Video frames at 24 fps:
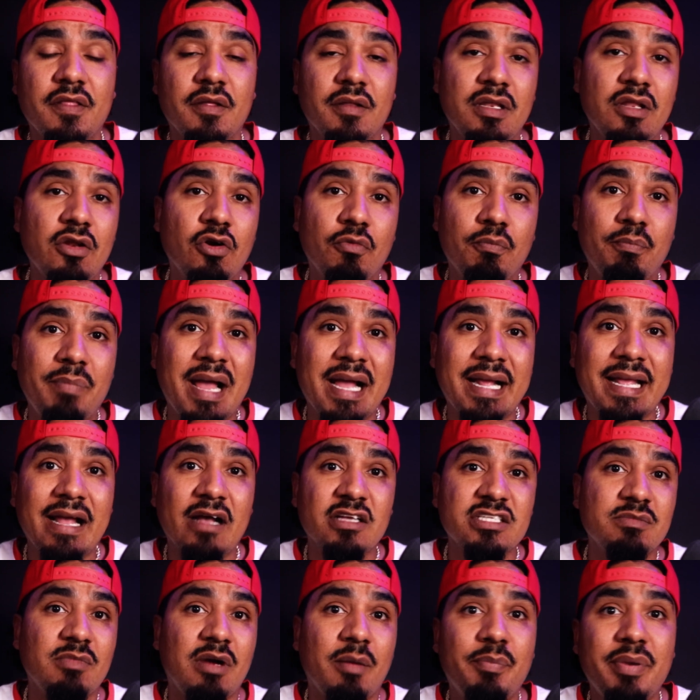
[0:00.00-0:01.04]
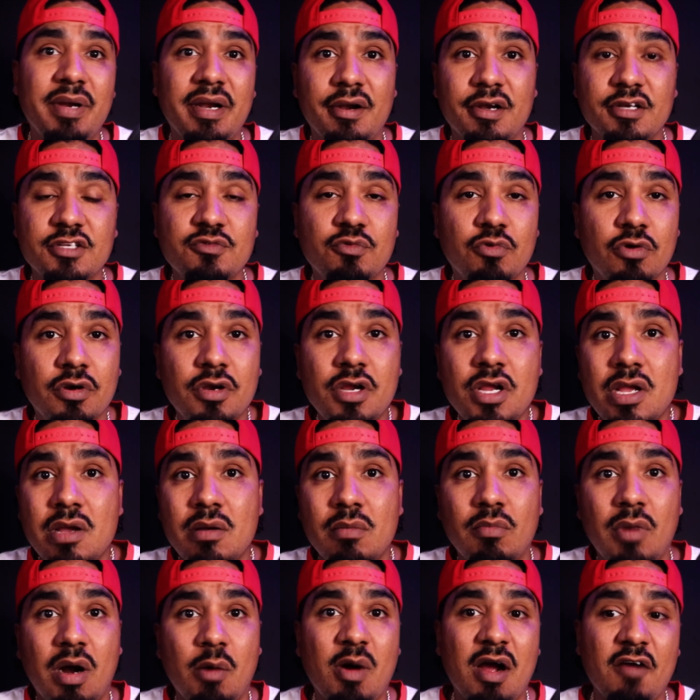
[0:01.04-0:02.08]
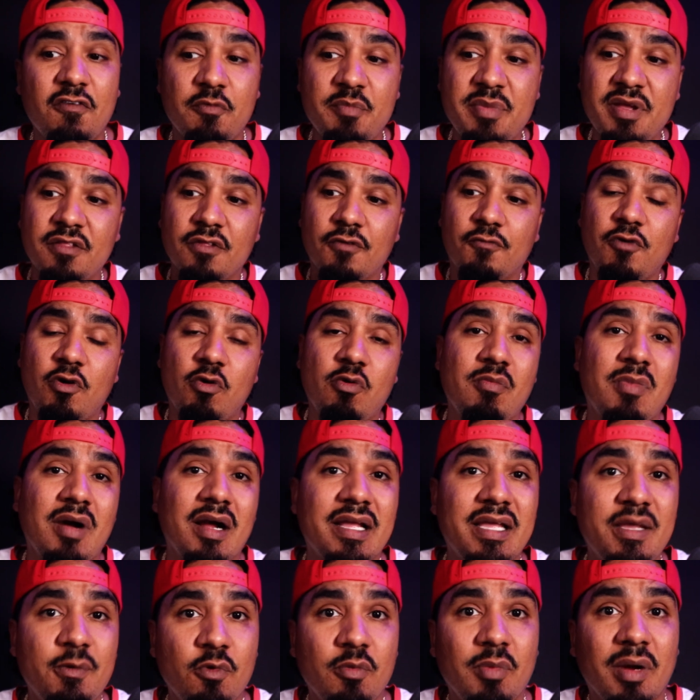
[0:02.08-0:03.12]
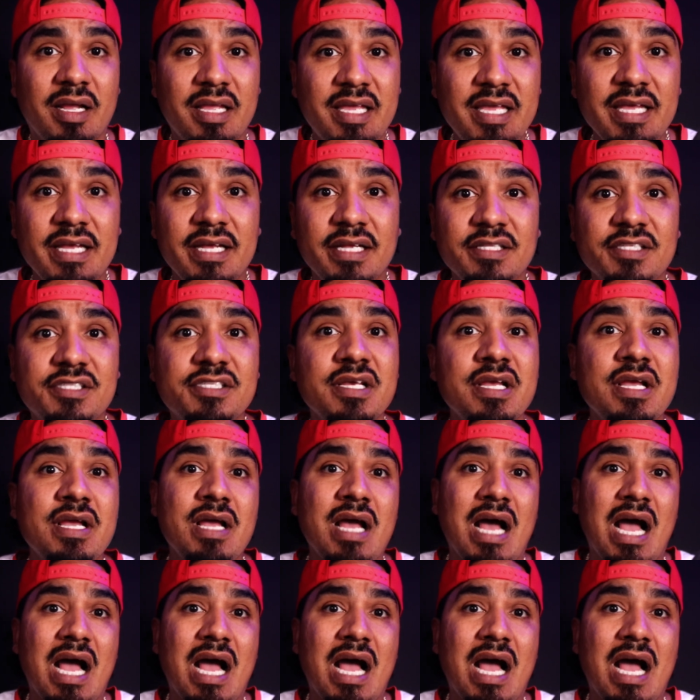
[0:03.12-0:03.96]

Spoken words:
The little back house of my parents where my wife would be in the front with my kids.